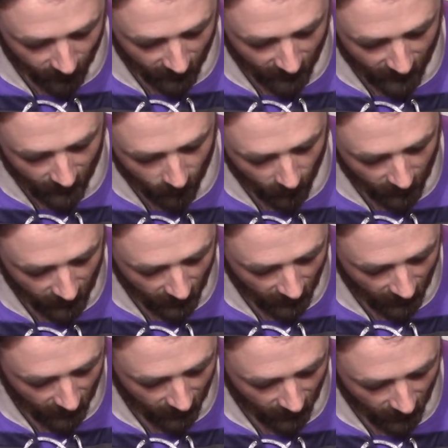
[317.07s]
And then we
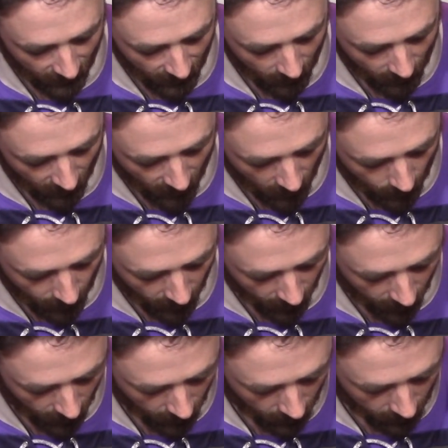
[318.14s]
get a couple
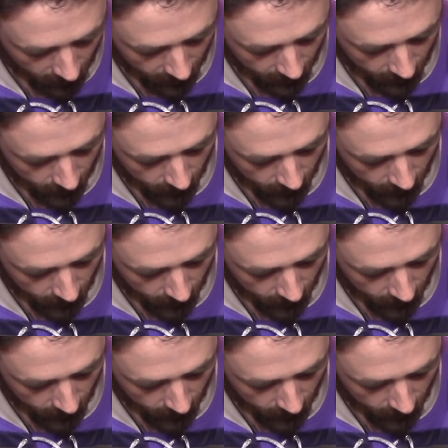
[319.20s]
of,